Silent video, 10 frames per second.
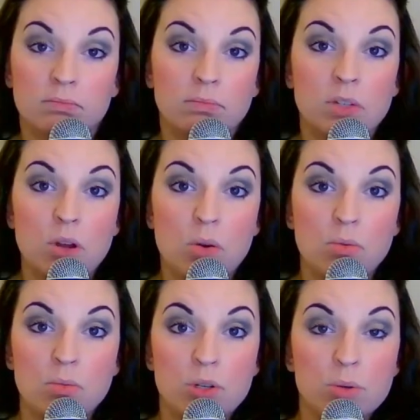
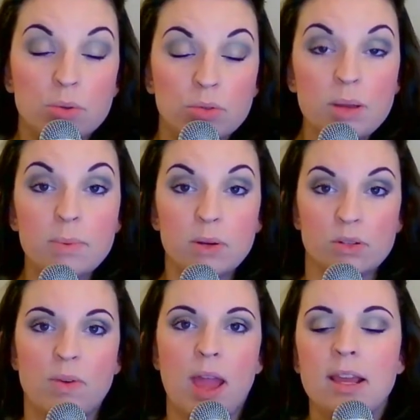2 or 3
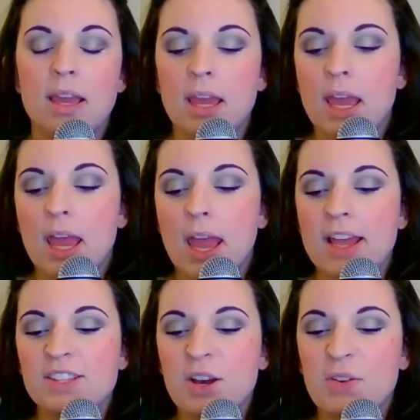books read.
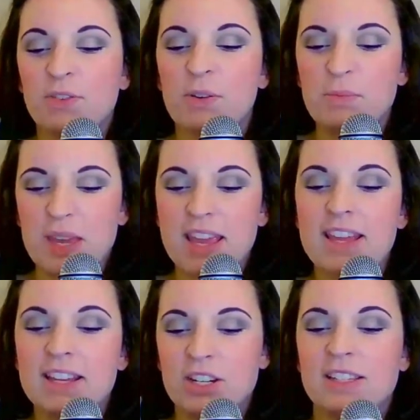And so for me,
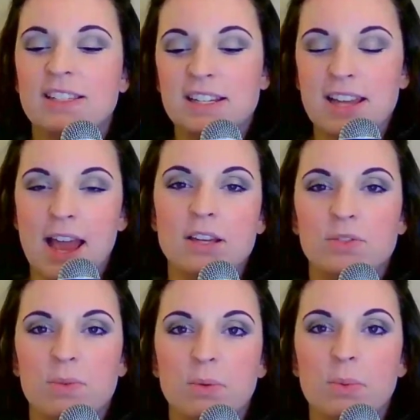it just
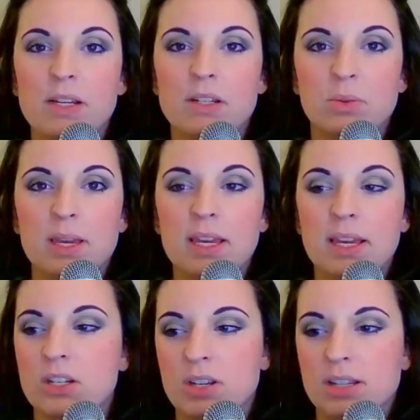detached from the week to week
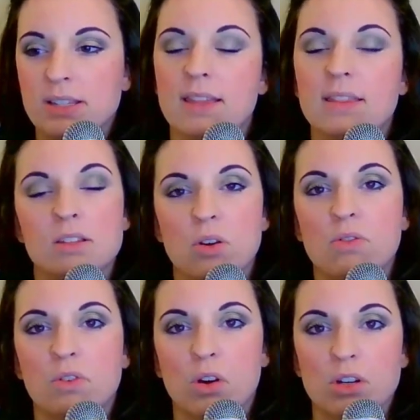and just set this
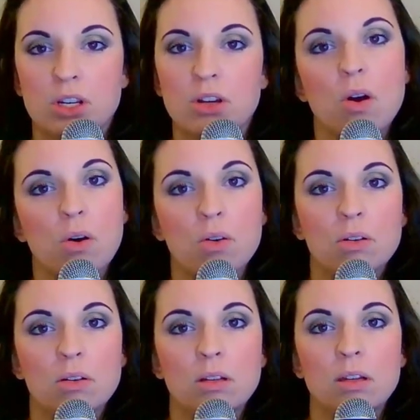overarching
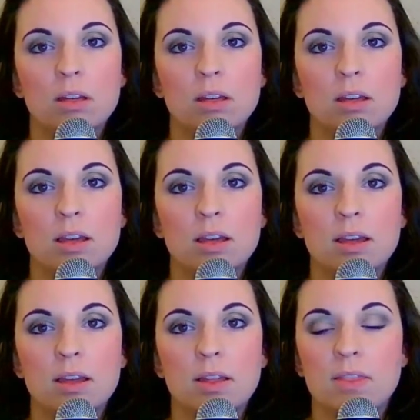goal
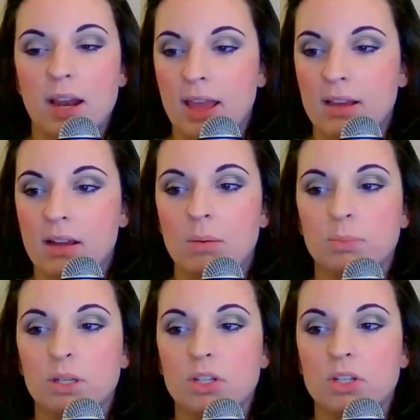that I
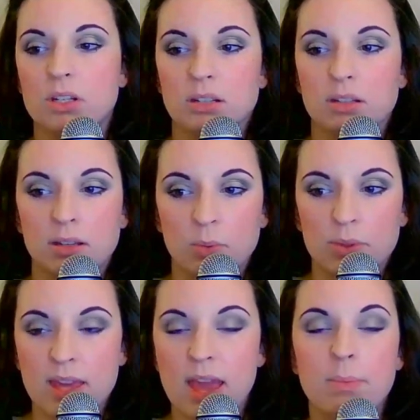accomplished
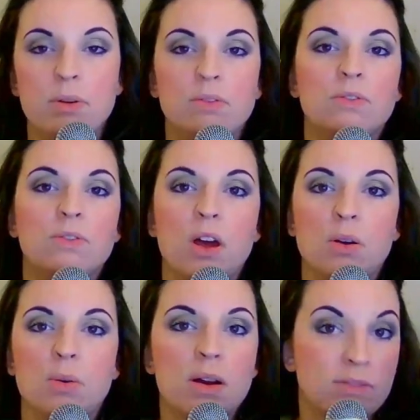with the ebb and
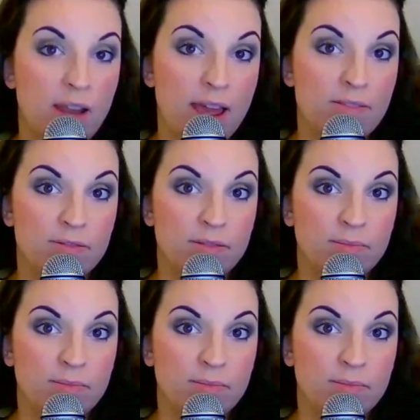flow of life.